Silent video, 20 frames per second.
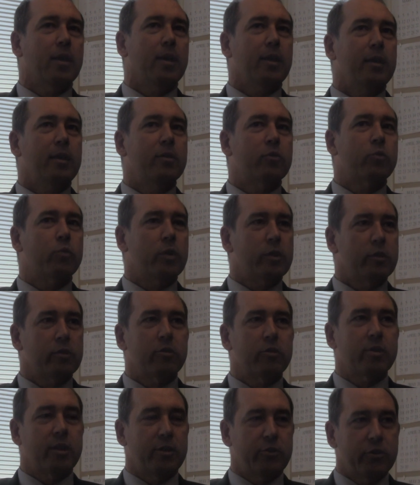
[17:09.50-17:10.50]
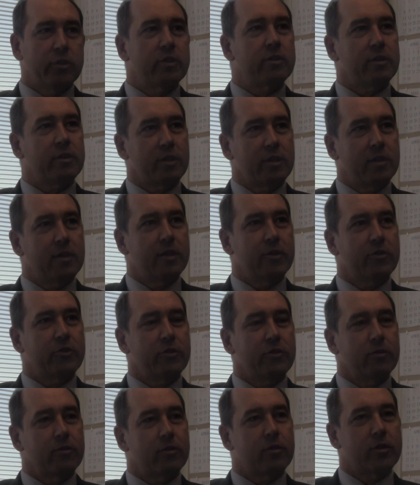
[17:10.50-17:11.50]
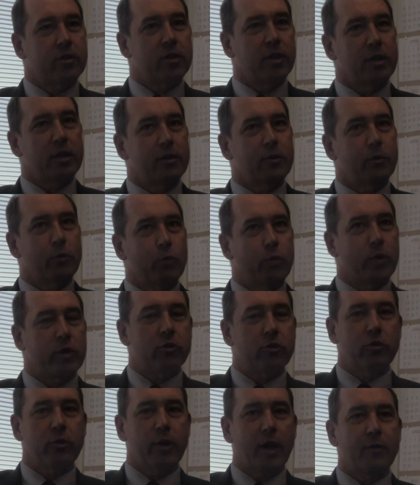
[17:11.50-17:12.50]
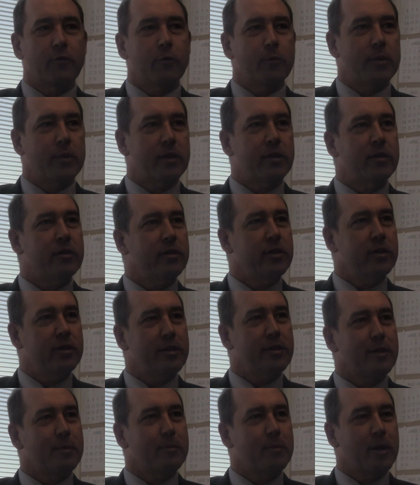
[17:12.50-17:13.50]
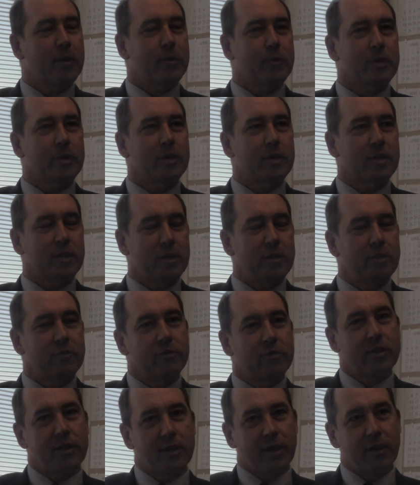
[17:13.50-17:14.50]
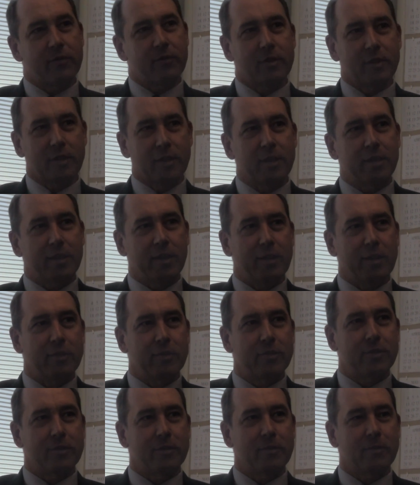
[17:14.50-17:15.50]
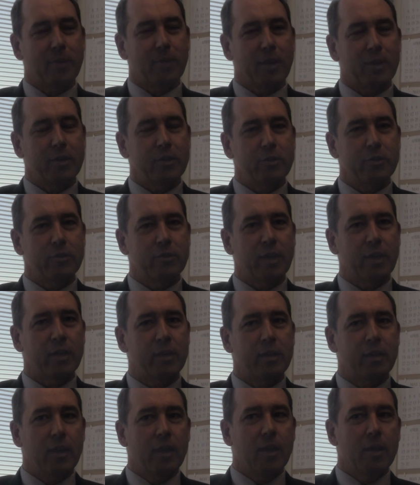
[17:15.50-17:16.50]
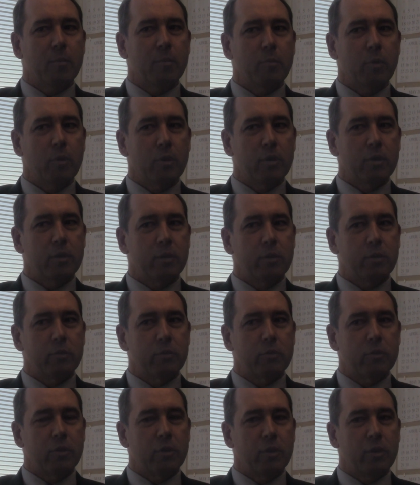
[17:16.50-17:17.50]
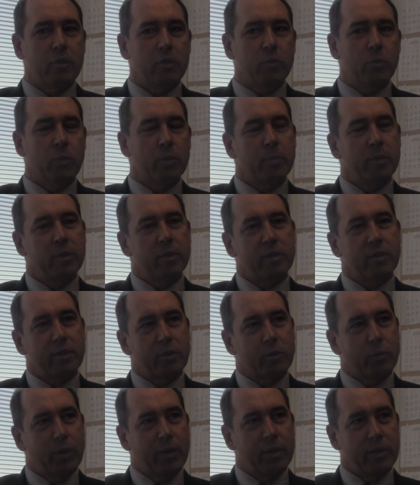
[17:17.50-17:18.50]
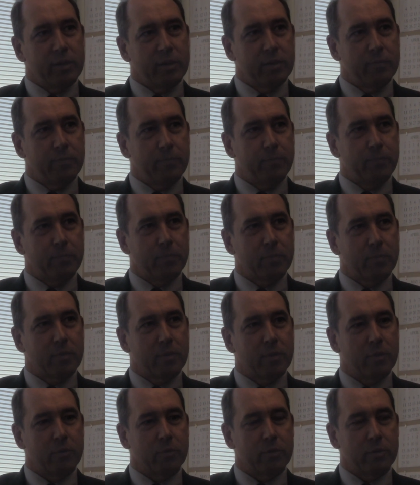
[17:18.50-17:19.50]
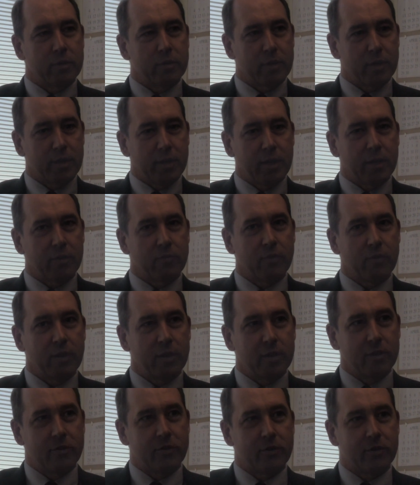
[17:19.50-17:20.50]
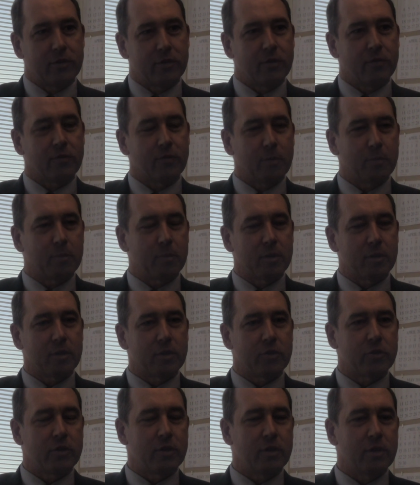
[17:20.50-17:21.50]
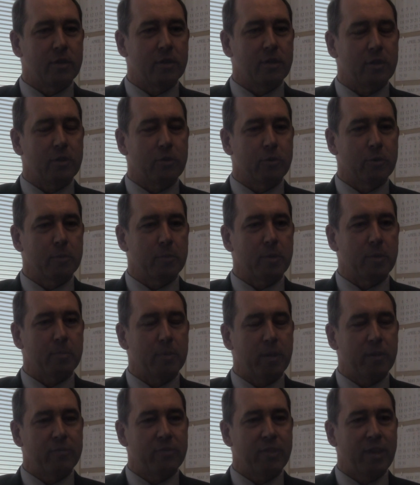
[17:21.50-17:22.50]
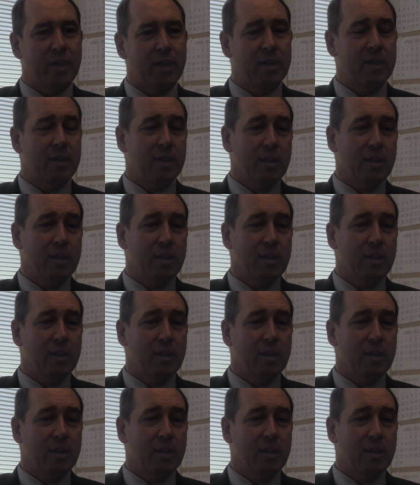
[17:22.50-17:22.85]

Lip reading: is one of those engineering issues that once you have a material that might work, then you really have to get down to how you do that. But, you want to be on the equator in order to take advantage of the position in orbit above that.